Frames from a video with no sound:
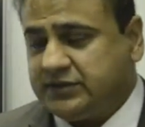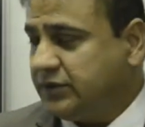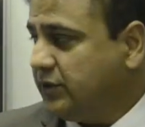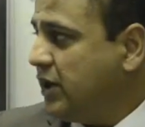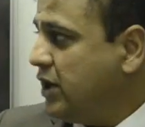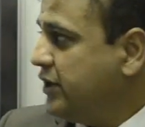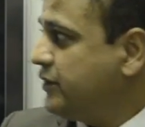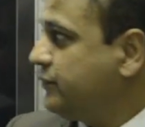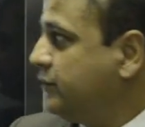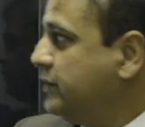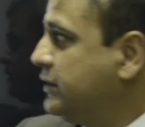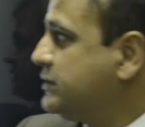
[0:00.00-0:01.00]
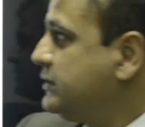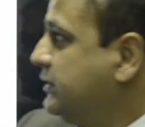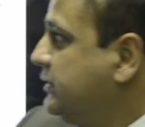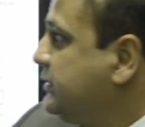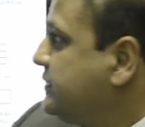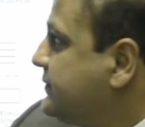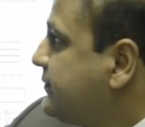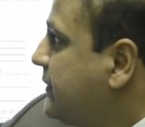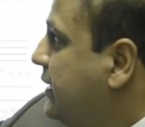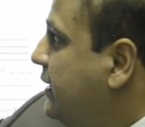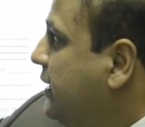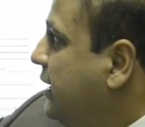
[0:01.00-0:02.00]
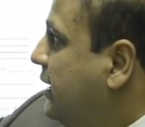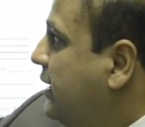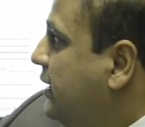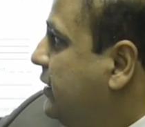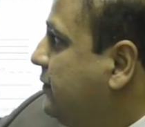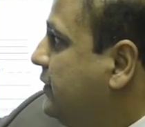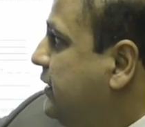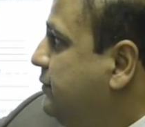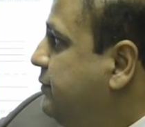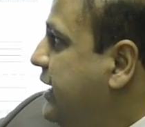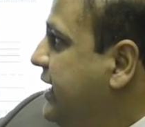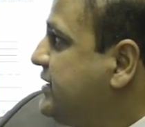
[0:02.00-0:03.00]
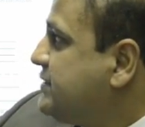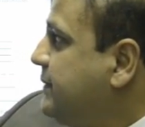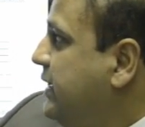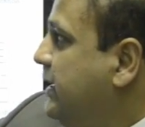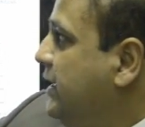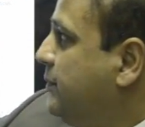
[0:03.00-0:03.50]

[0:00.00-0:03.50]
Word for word: So how it works is, in placement,